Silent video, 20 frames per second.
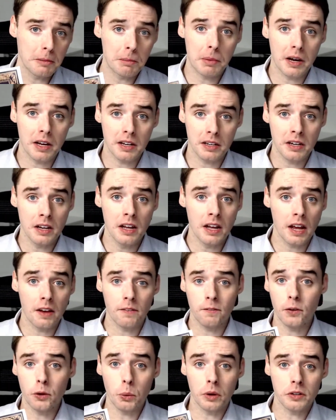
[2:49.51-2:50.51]
but if
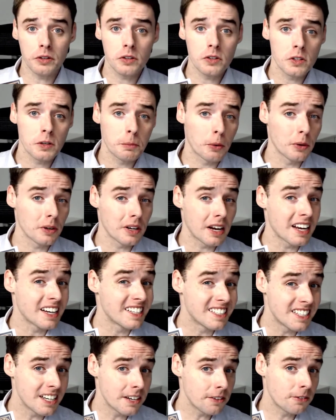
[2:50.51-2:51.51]
you want to support a
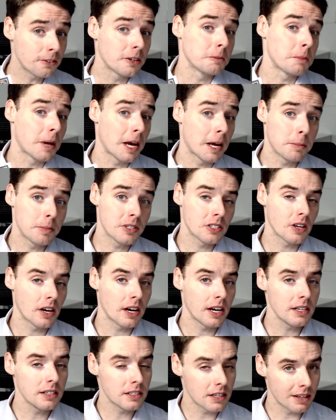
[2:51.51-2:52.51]
different paper
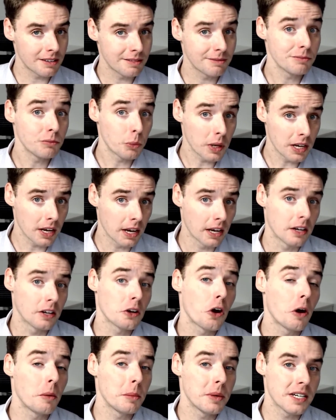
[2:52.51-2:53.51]
size, then we can
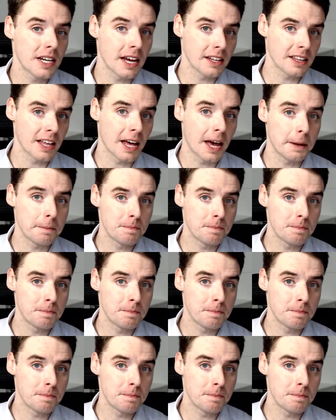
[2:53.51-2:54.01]
accommodate that.